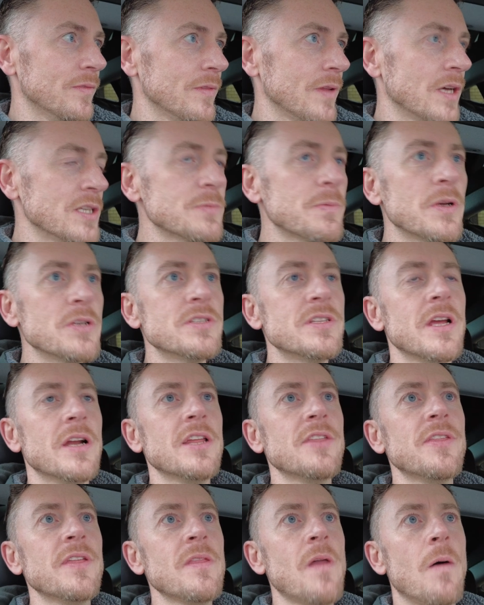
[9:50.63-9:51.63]
I suppose the
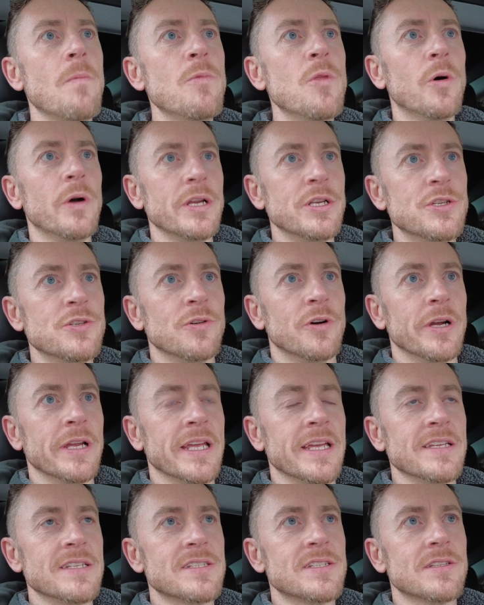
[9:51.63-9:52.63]
only thing that I'm not enjoying
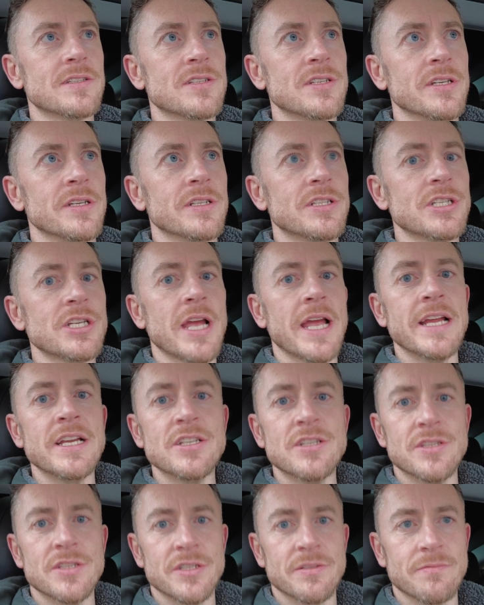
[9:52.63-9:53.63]
is to
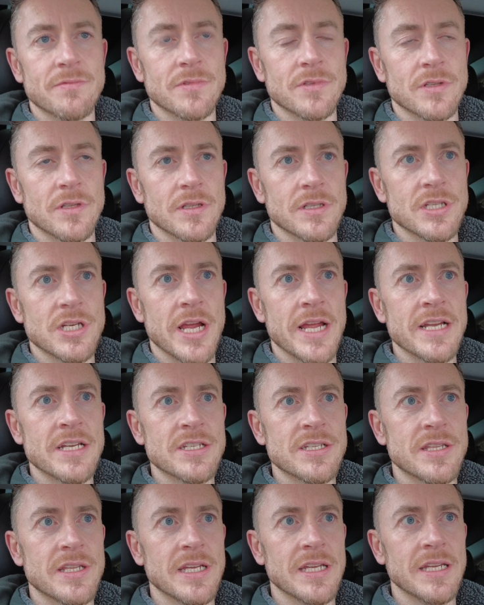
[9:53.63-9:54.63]
change the
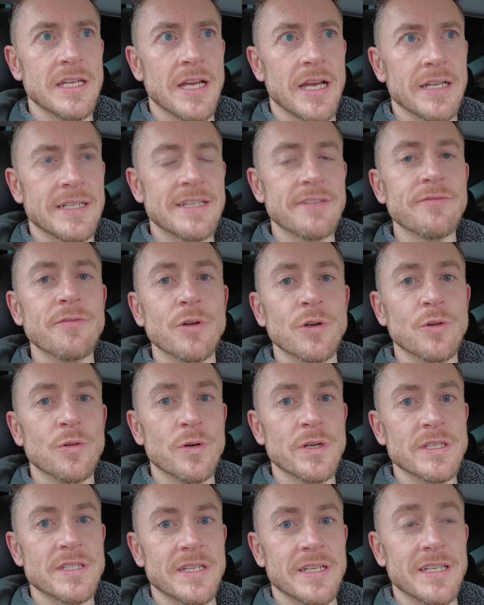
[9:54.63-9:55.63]
change the uh, different
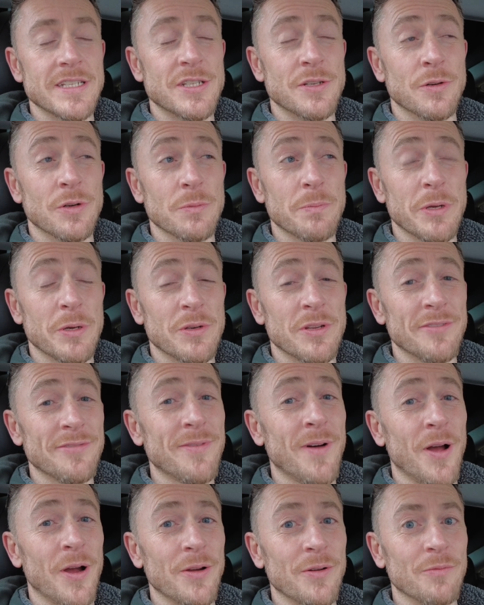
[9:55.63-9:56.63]
noises. You've got to be on your
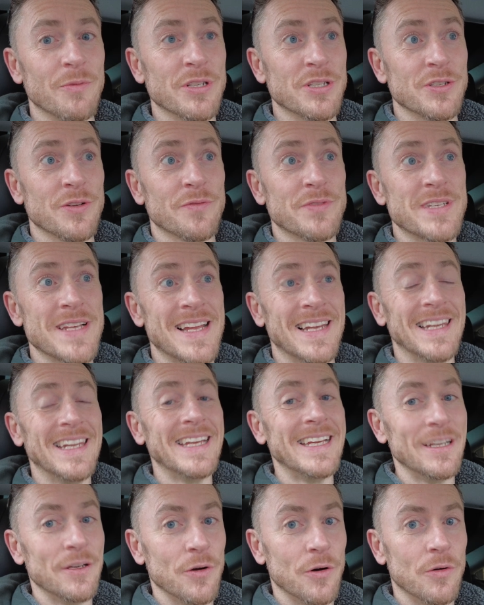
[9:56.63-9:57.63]
phone, which is obviously
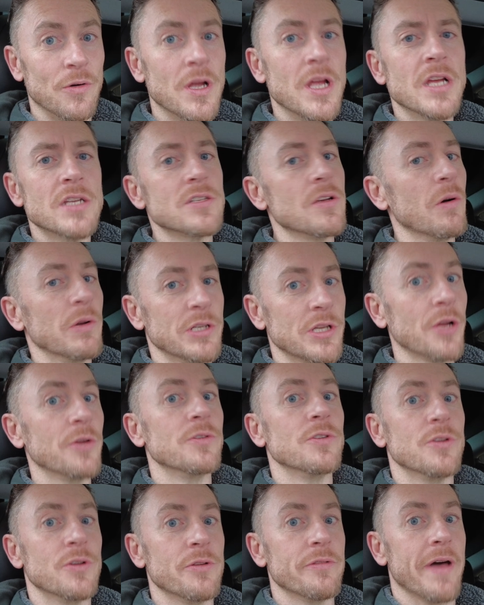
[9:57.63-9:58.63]
illegal, so I
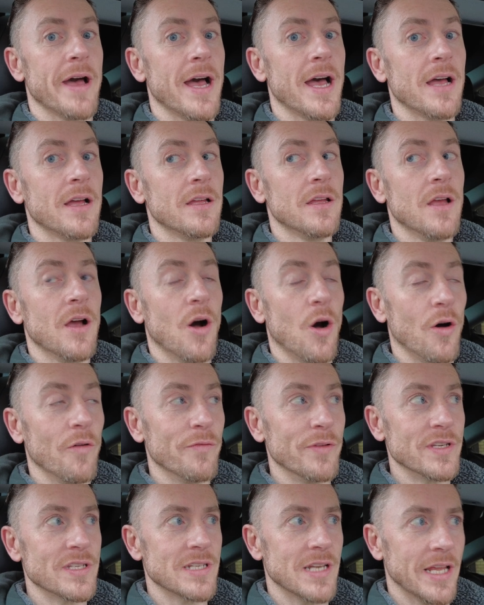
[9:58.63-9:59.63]
don't do that,
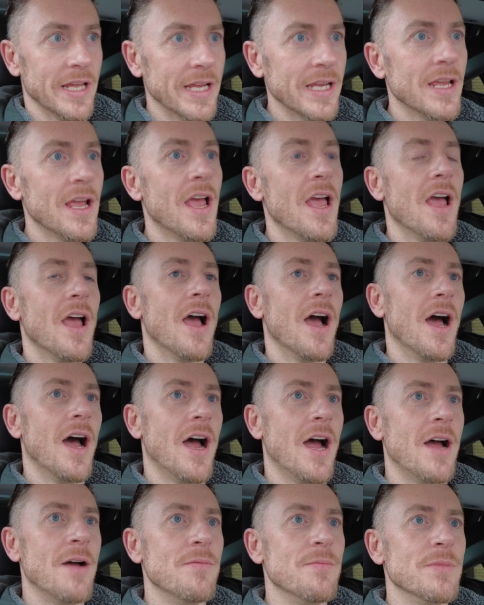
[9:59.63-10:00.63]
obviously.
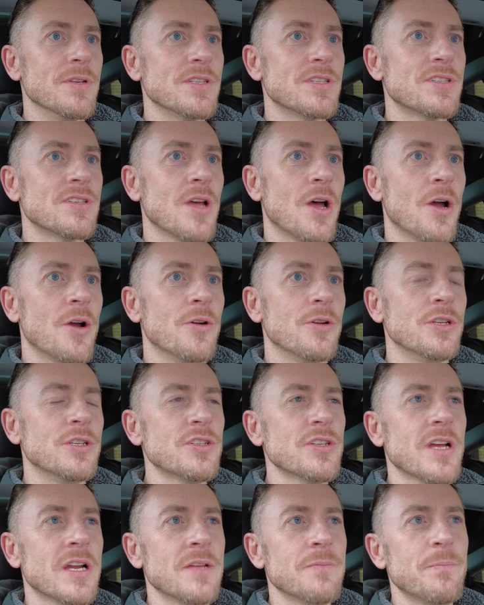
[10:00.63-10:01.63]
Um, so you
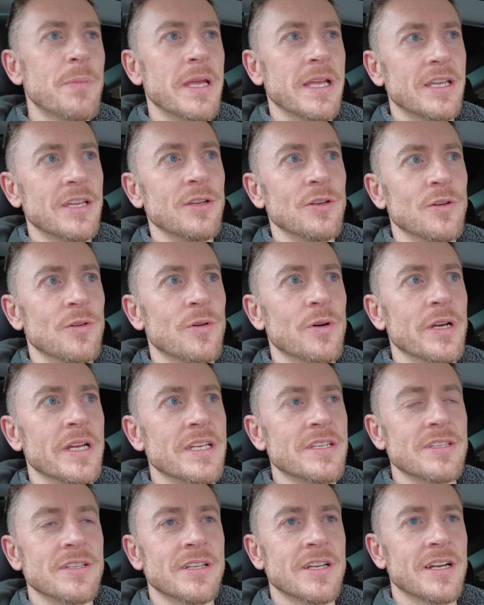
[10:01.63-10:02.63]
just kind of pick your
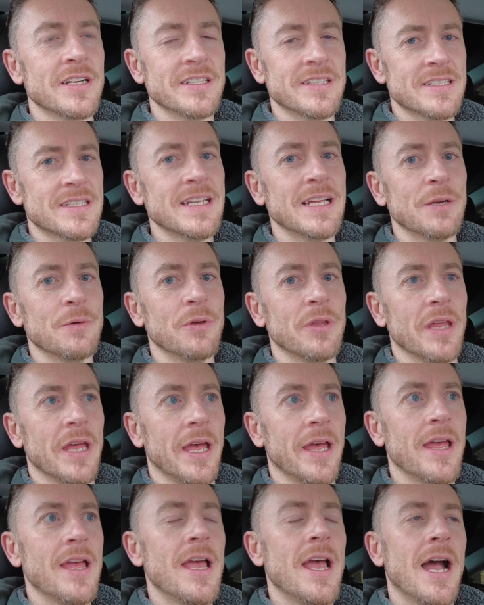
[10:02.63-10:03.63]
noise and kind of stick with
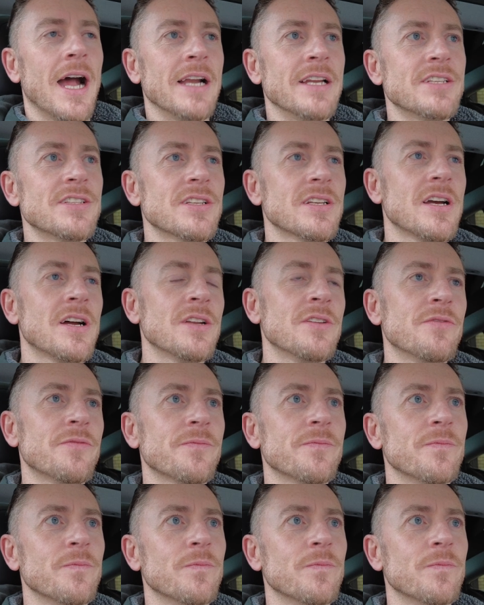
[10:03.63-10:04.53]
it. And it's kind of,